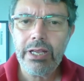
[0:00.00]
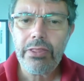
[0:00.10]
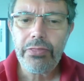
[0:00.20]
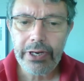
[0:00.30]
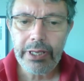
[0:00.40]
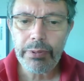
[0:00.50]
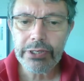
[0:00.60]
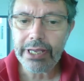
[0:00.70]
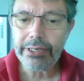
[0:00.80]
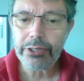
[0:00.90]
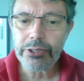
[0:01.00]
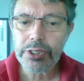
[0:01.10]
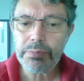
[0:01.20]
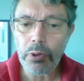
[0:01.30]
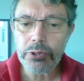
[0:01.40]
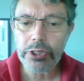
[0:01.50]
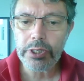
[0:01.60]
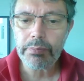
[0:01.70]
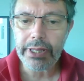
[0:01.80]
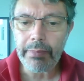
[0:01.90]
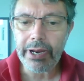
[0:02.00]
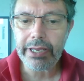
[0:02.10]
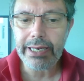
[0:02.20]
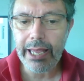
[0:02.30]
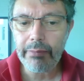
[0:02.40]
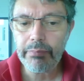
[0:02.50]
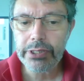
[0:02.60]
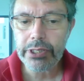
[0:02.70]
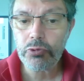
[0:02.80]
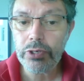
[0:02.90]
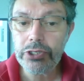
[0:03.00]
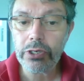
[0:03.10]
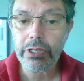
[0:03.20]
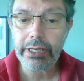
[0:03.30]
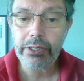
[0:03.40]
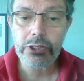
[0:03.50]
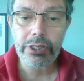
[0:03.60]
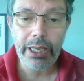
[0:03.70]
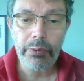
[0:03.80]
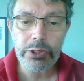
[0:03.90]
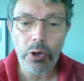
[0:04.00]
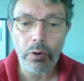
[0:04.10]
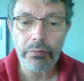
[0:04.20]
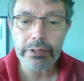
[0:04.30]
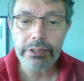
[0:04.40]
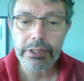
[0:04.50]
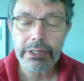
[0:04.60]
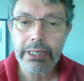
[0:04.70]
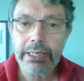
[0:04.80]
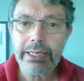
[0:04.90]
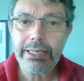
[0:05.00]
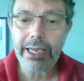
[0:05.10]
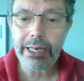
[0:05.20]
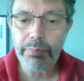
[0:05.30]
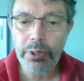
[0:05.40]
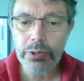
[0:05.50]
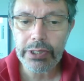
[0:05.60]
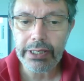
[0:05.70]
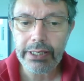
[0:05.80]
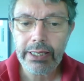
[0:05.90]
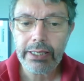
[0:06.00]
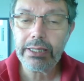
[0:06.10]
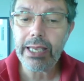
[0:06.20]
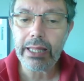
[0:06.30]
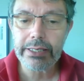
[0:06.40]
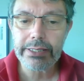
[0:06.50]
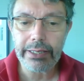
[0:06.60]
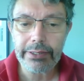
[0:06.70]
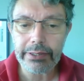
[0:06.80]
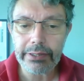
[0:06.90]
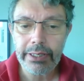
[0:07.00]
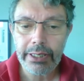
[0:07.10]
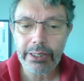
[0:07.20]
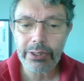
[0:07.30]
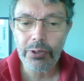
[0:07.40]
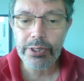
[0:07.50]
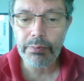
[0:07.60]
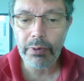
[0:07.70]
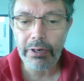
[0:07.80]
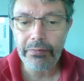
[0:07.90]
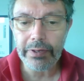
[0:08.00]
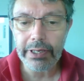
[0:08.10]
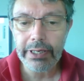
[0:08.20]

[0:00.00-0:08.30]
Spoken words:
3 presenters sponsored by the American Embassy's Regional English Language Office, KERRY PUSEY, Lee Alexander, and Lucas Murphy,